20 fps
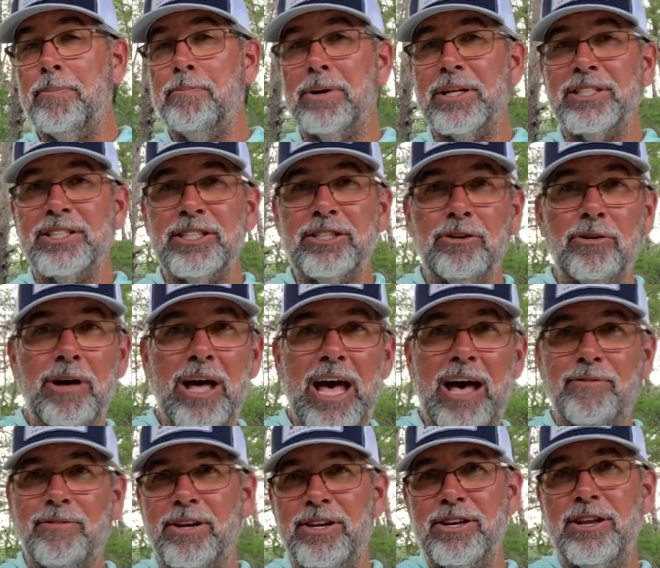but still
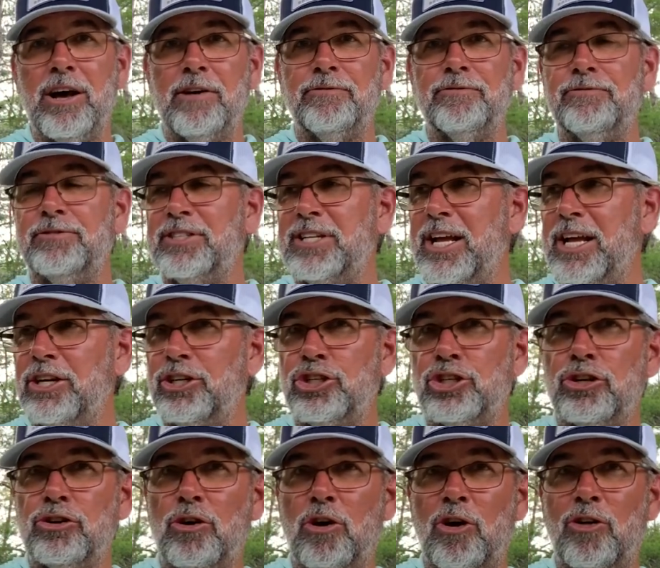have enough
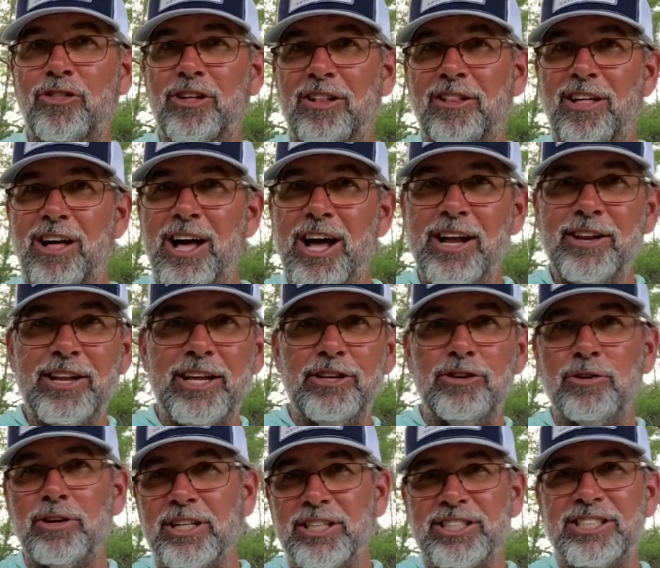tension on the line that you
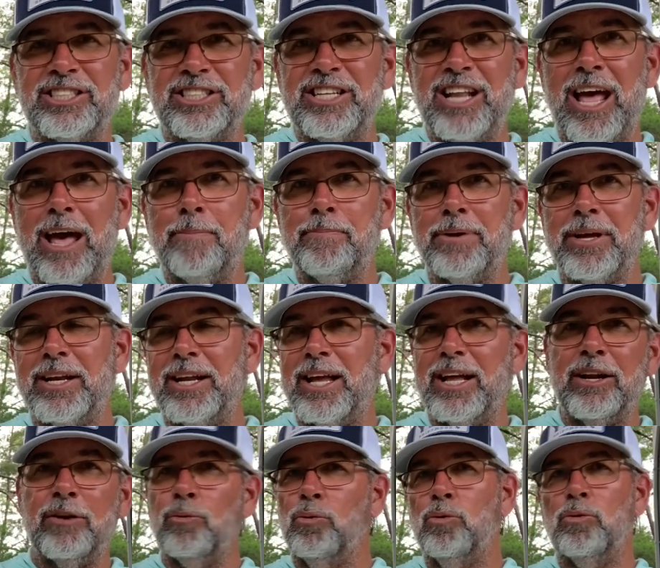can snap it and
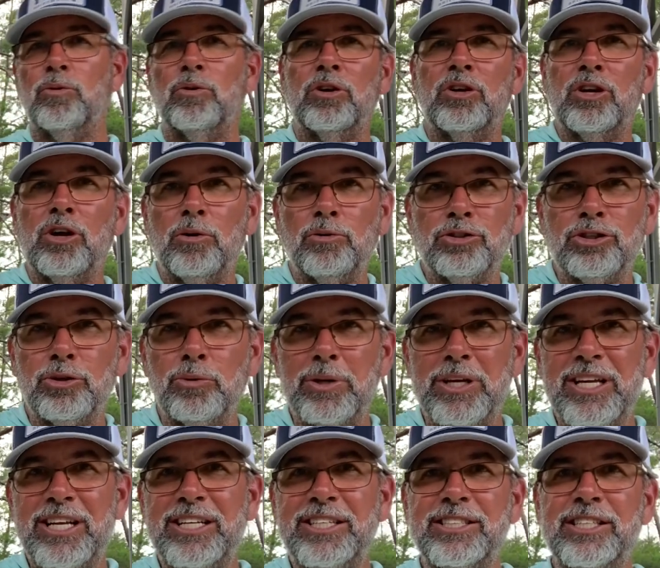it won't go too
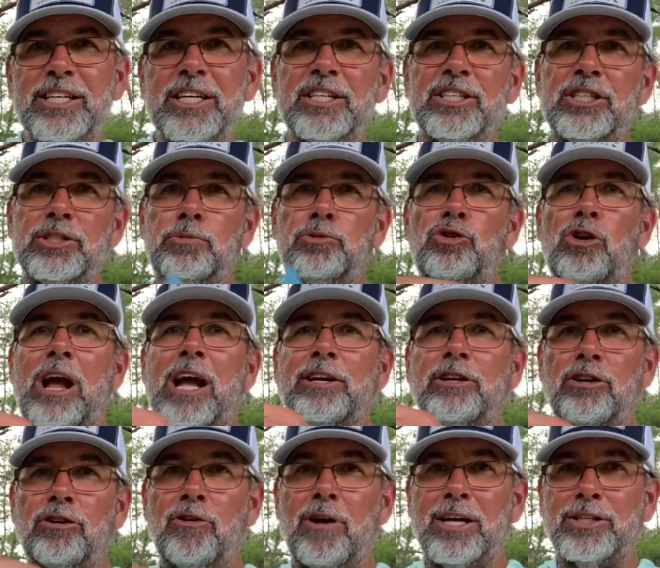easy and just drag the
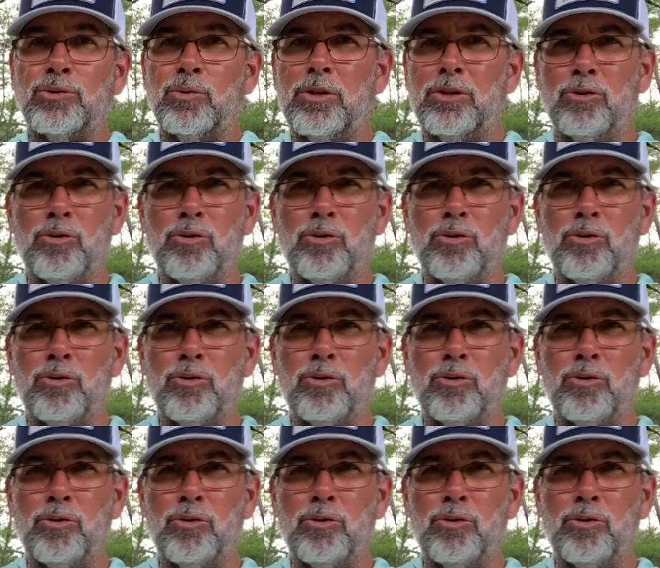grass with it.